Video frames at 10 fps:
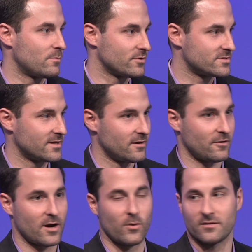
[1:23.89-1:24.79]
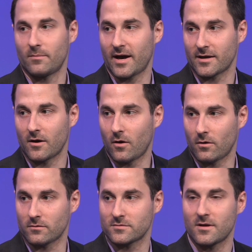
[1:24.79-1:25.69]
Brazil, or I wanted to buy
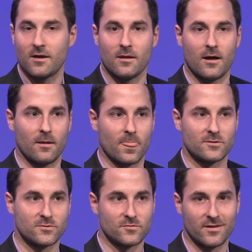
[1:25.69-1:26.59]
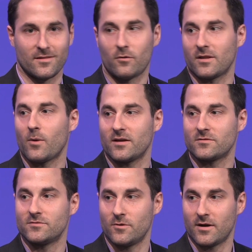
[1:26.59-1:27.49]
gold. This was really the only way to
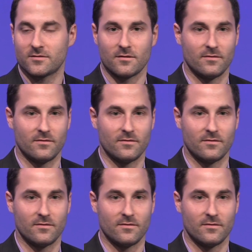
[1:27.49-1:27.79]
do it.